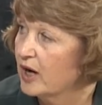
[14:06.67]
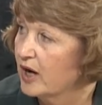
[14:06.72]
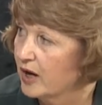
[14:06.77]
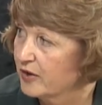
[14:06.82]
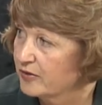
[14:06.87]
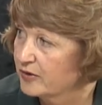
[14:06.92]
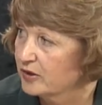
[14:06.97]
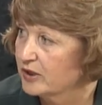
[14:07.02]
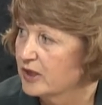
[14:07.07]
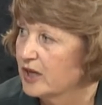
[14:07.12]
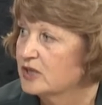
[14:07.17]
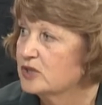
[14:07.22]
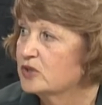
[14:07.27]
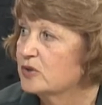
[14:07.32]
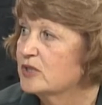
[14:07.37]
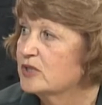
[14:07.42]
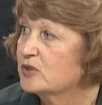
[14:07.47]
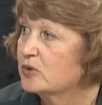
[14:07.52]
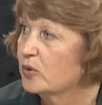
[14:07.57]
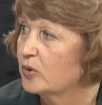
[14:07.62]
other
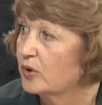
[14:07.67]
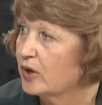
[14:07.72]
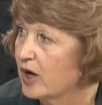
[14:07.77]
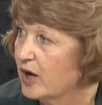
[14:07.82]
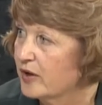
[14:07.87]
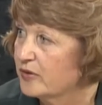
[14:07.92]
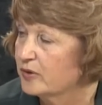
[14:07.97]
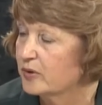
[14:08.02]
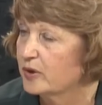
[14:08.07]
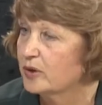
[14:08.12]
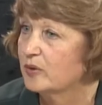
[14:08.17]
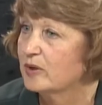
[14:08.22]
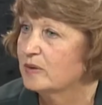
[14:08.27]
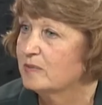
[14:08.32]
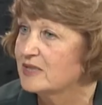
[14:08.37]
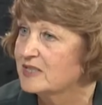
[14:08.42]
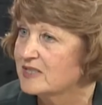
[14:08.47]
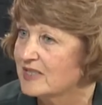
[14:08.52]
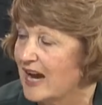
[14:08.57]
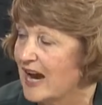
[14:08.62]
countries or other
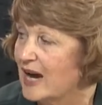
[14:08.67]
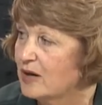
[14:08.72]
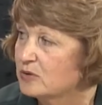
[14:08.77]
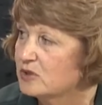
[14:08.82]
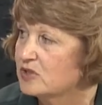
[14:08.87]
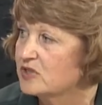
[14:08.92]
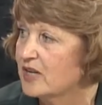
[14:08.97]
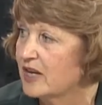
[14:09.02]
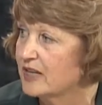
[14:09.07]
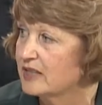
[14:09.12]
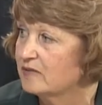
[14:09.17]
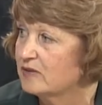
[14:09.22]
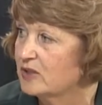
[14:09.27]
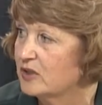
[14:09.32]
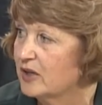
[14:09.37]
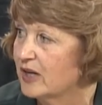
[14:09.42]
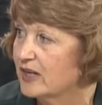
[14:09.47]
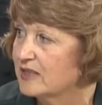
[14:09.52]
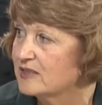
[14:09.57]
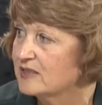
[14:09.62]
agreements outside of the
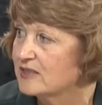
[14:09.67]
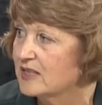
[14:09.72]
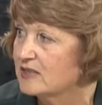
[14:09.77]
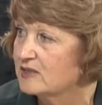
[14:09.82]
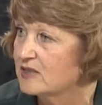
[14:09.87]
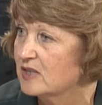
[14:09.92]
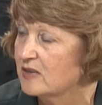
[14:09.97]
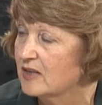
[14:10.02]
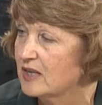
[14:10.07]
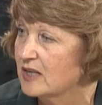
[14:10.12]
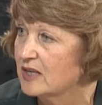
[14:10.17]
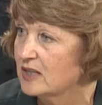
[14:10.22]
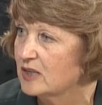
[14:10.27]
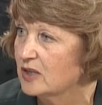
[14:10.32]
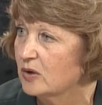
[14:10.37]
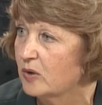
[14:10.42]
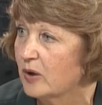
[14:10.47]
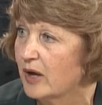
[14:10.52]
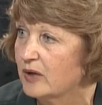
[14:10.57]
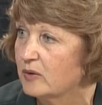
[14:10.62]
United States and the
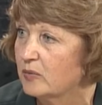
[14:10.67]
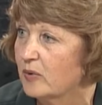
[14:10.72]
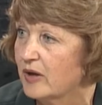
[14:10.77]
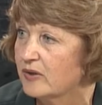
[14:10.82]
EU, and